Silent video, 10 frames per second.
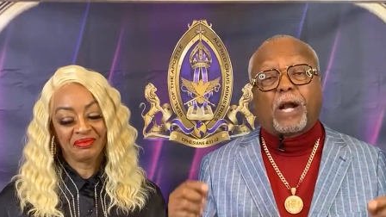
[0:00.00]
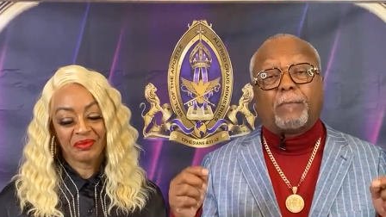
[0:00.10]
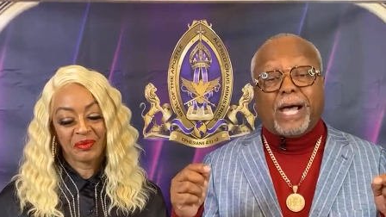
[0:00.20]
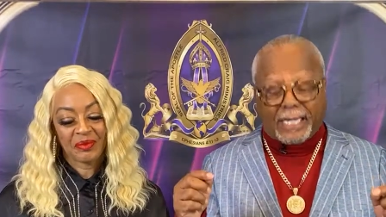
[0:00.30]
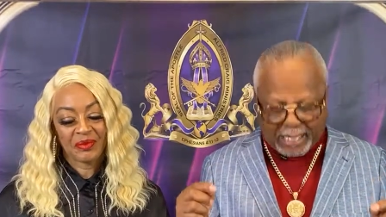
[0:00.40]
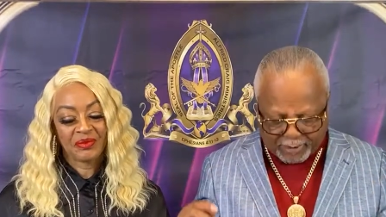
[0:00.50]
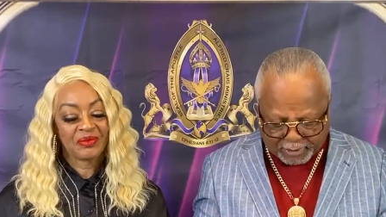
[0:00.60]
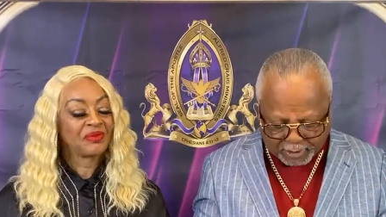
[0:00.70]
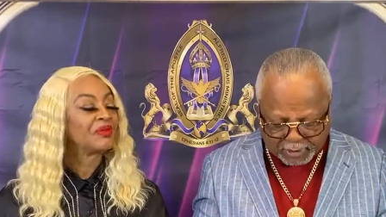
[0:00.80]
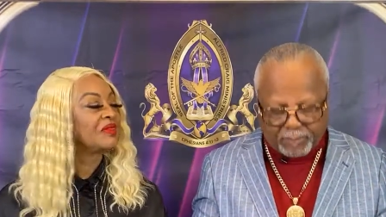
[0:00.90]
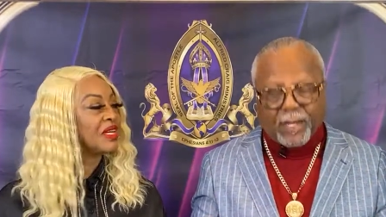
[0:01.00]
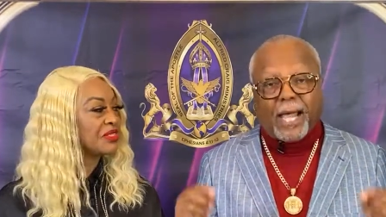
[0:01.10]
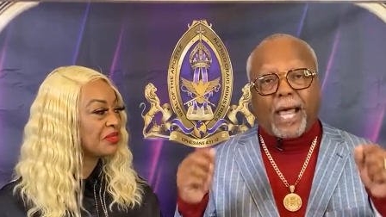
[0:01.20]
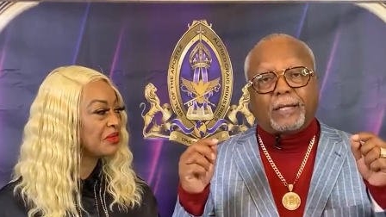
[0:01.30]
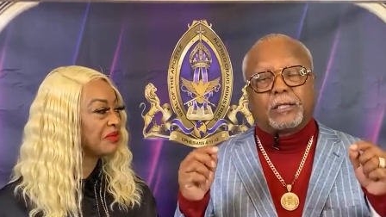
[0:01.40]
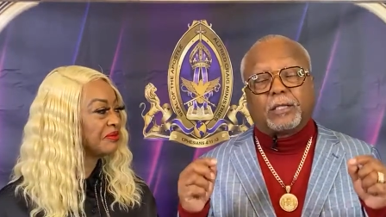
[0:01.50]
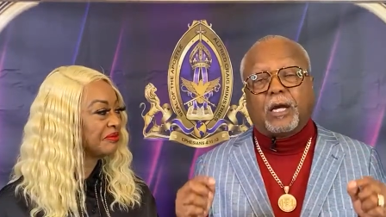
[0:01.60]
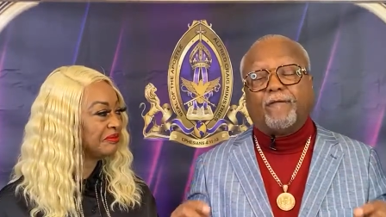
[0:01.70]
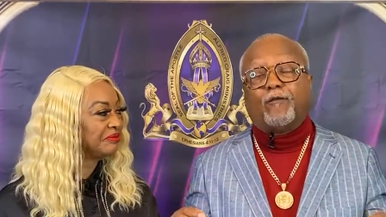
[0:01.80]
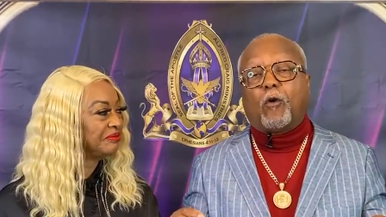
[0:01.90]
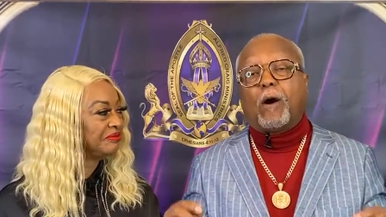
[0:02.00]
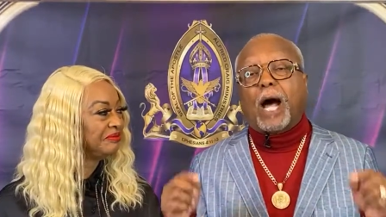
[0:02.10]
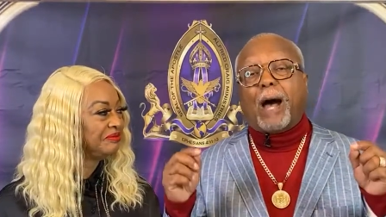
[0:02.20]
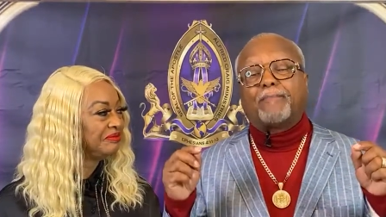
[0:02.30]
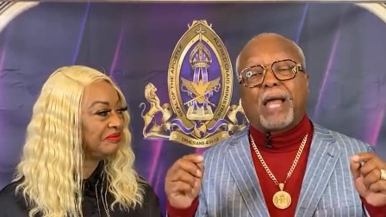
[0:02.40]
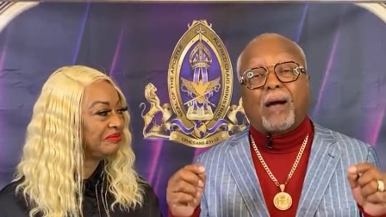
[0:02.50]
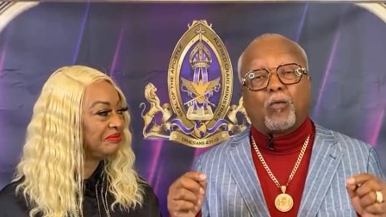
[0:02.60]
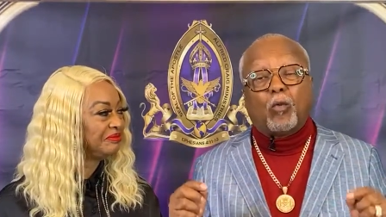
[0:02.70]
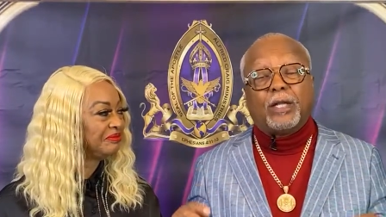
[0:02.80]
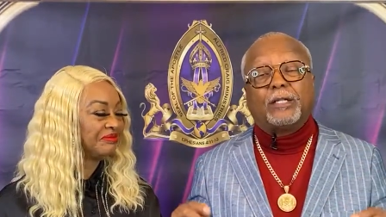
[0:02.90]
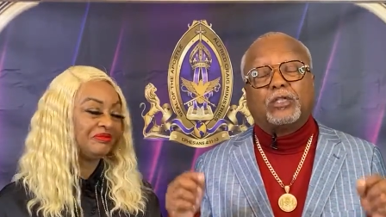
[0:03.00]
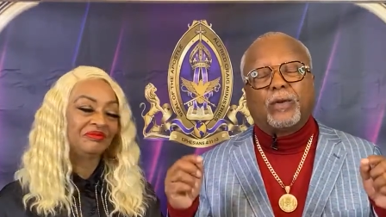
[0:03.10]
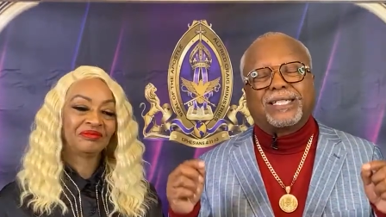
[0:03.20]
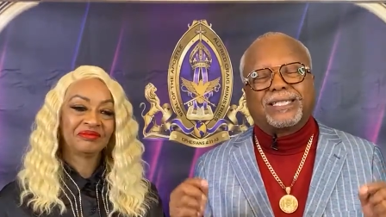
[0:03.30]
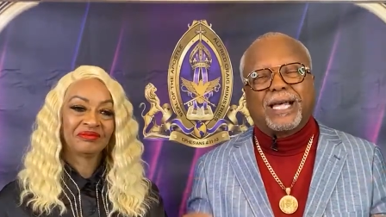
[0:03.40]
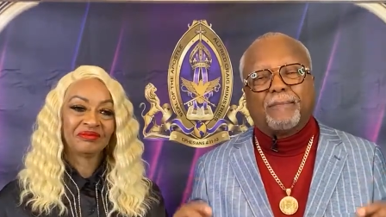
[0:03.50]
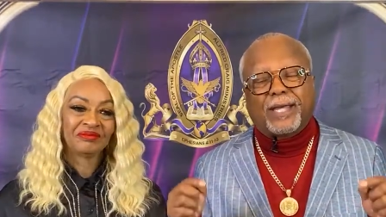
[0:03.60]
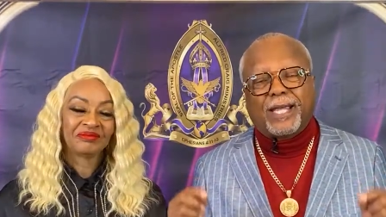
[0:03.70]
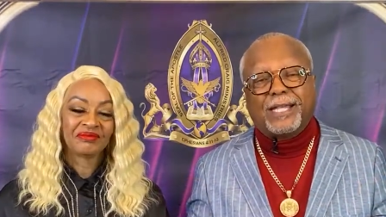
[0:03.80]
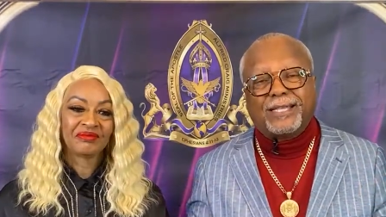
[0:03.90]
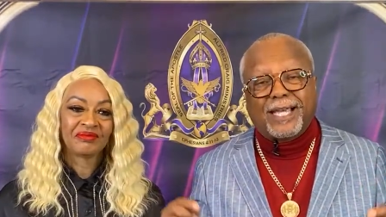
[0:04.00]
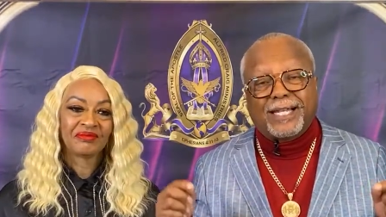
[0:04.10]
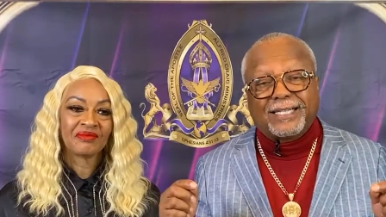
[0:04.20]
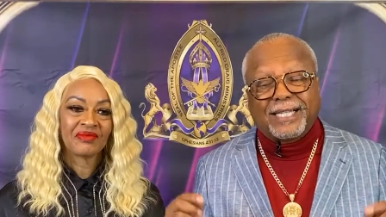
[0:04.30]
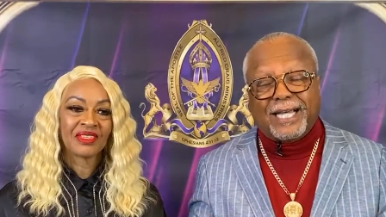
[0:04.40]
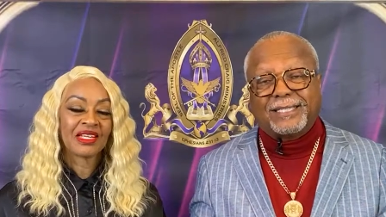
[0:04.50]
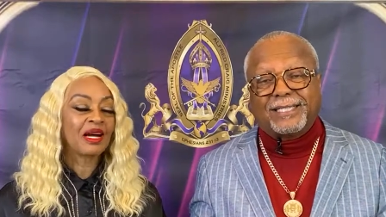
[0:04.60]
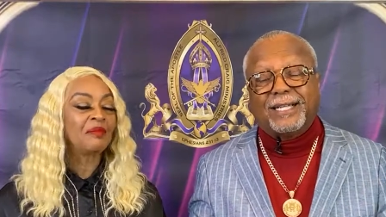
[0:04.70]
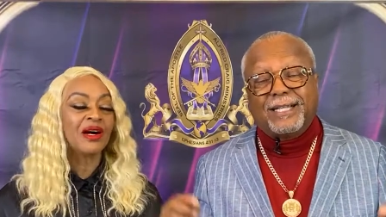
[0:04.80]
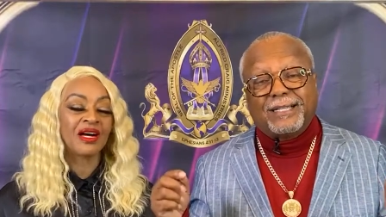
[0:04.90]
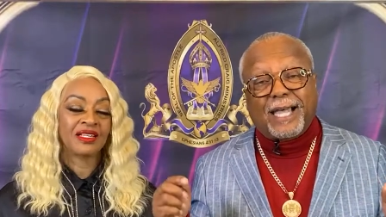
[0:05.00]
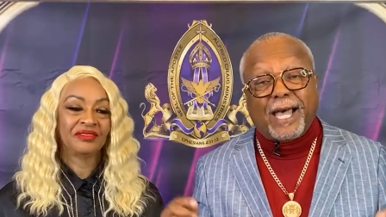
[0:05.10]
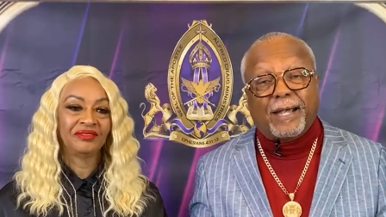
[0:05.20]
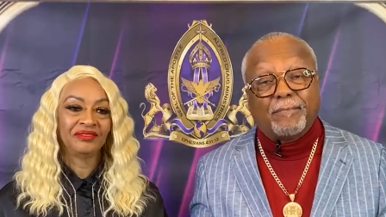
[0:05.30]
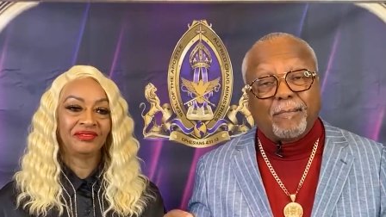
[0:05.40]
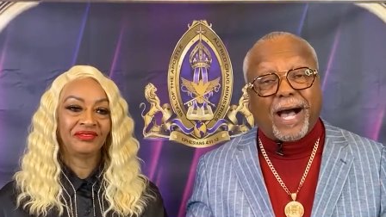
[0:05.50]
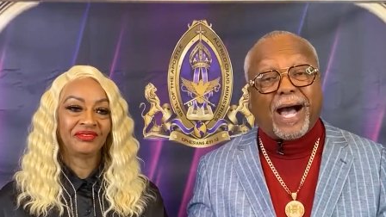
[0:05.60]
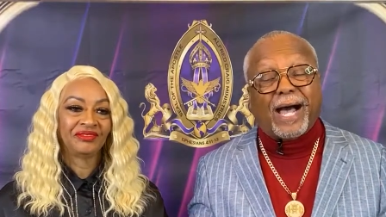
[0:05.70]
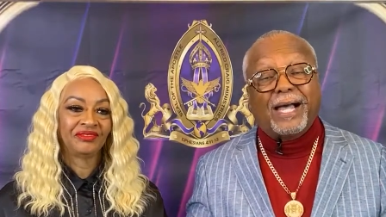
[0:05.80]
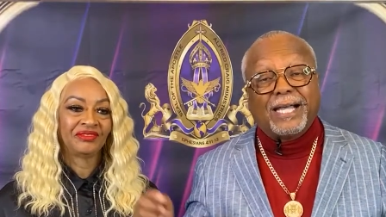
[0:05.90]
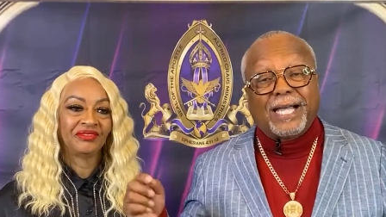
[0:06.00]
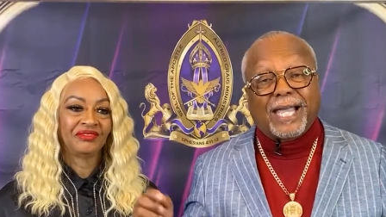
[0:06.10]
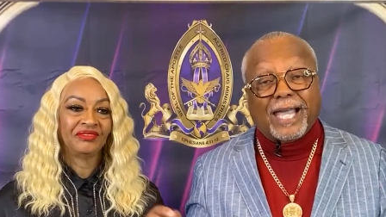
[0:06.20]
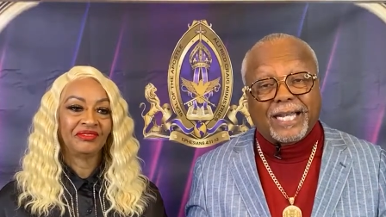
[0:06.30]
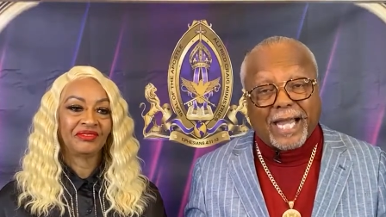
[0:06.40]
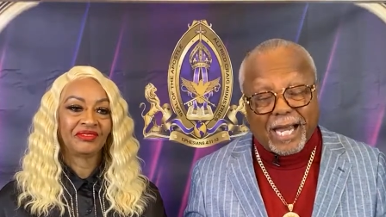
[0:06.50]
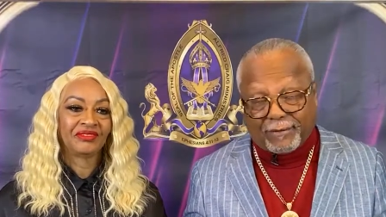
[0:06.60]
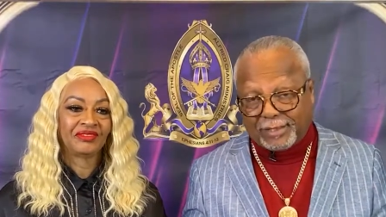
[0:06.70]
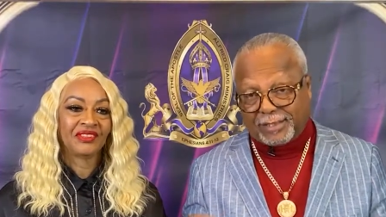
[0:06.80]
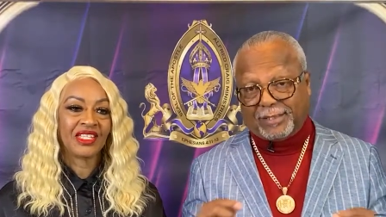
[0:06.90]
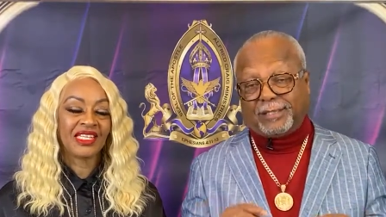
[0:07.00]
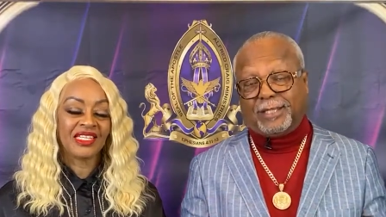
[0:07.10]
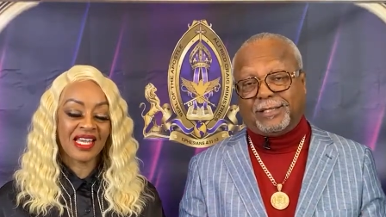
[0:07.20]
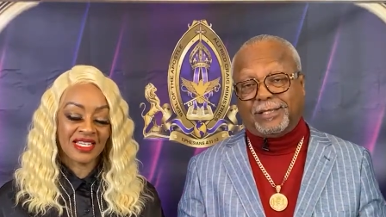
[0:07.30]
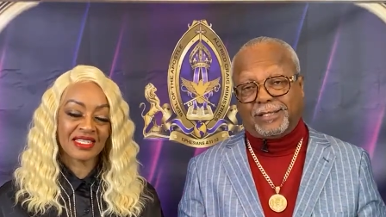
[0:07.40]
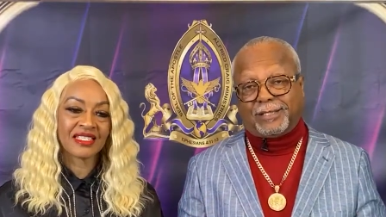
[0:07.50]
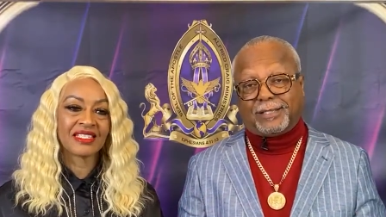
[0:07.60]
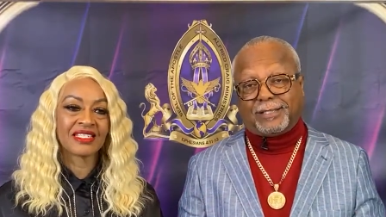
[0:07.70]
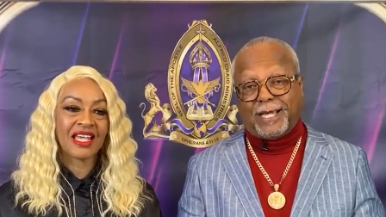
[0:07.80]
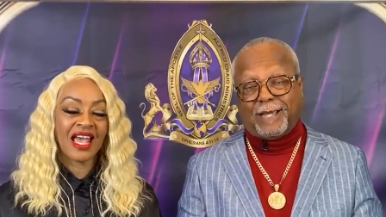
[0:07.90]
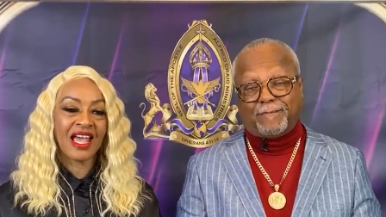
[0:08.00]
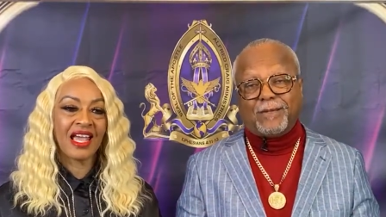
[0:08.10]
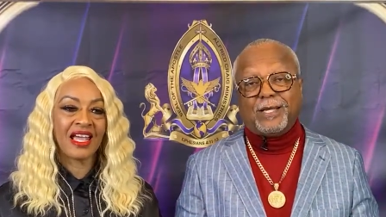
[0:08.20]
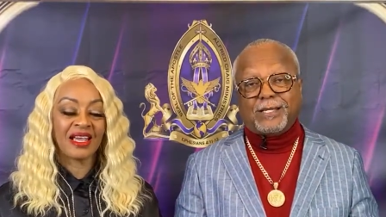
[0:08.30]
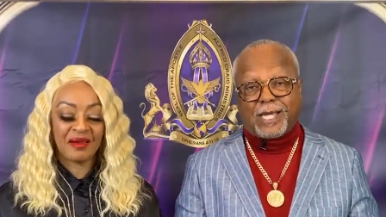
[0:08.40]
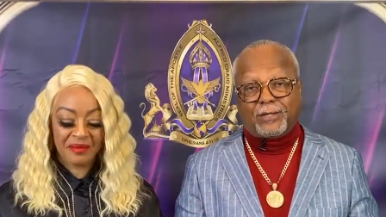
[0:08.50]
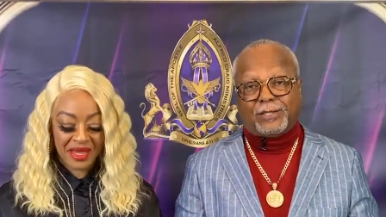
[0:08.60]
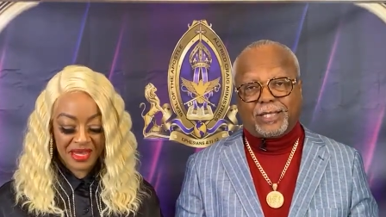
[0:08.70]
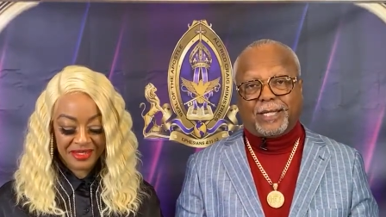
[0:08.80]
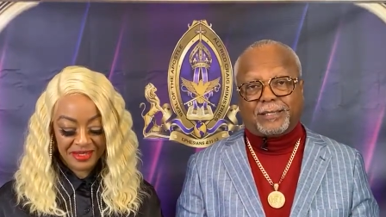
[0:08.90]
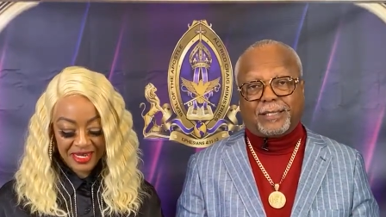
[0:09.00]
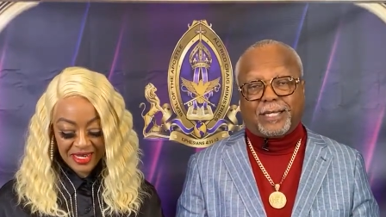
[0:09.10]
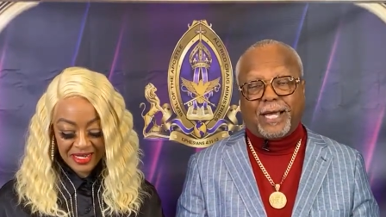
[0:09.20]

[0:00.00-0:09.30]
Speaker 1: a part of my inheritance, and therefore I'm not willing to accept anything less than my inheritance in yes. Jesus' name. Amen. Can you see that